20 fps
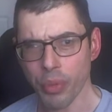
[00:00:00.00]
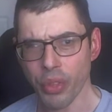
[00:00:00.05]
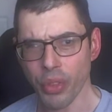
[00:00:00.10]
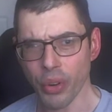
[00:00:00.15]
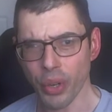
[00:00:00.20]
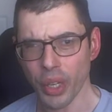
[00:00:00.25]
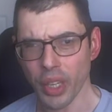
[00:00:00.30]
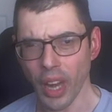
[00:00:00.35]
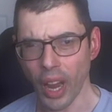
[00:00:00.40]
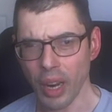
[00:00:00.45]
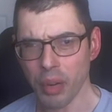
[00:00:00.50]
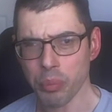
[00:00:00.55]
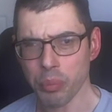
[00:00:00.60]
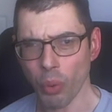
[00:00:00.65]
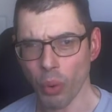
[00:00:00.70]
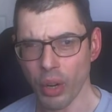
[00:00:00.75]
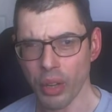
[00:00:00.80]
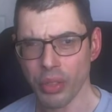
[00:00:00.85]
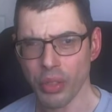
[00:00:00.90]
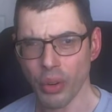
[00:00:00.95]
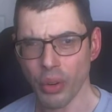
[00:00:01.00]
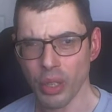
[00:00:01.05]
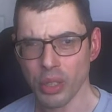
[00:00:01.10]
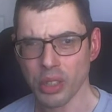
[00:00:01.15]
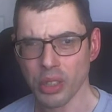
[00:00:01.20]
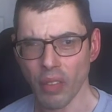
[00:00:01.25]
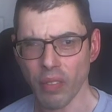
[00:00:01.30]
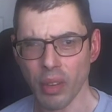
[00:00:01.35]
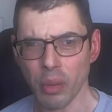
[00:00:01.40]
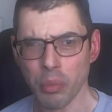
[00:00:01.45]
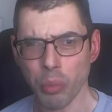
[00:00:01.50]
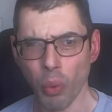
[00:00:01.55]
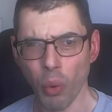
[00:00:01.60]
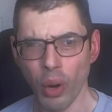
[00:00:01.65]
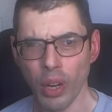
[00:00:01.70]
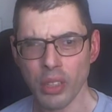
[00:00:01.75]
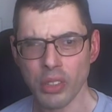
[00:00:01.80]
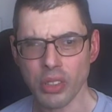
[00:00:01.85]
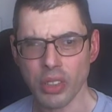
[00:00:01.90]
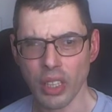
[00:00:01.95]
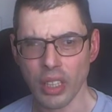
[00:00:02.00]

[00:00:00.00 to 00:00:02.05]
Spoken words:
39.37 points to